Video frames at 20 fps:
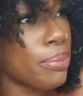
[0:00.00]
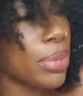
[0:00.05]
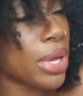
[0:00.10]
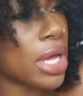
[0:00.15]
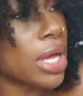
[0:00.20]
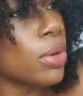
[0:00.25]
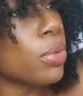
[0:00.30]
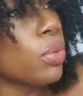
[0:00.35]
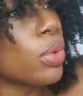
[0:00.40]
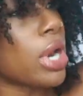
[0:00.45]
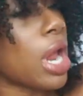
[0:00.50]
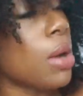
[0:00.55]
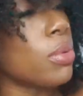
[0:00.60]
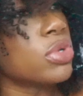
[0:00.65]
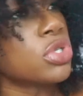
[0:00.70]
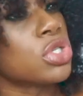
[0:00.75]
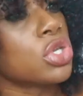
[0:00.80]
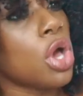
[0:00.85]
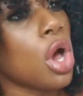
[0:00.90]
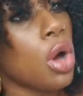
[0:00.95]
but when I
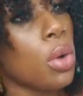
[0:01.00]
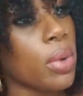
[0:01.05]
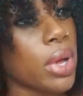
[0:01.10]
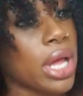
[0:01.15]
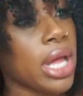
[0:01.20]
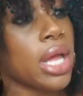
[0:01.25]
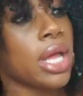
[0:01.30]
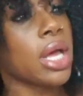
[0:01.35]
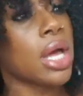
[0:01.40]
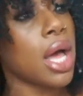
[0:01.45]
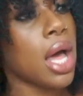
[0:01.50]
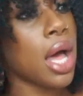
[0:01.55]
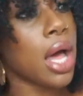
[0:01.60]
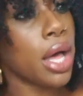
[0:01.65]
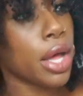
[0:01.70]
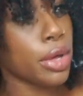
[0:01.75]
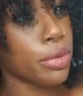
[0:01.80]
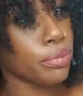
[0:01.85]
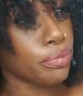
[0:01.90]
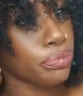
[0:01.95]
was going,
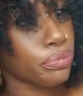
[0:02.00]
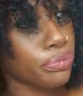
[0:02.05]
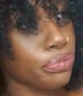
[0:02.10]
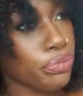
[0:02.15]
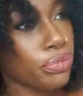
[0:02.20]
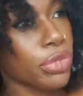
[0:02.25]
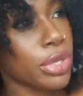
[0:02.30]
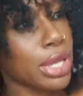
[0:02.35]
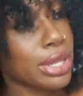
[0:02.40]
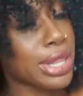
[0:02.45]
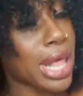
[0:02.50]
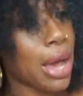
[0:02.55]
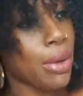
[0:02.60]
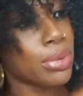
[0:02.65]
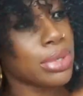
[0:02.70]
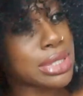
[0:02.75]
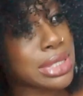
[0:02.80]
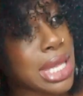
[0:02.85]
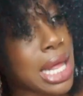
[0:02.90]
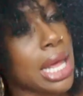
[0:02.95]
that
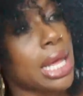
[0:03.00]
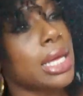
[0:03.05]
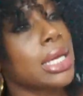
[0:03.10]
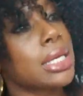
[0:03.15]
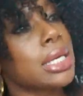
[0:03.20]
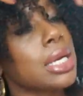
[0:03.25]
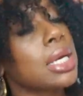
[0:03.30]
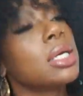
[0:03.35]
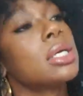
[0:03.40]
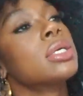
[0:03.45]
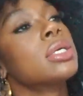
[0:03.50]
was like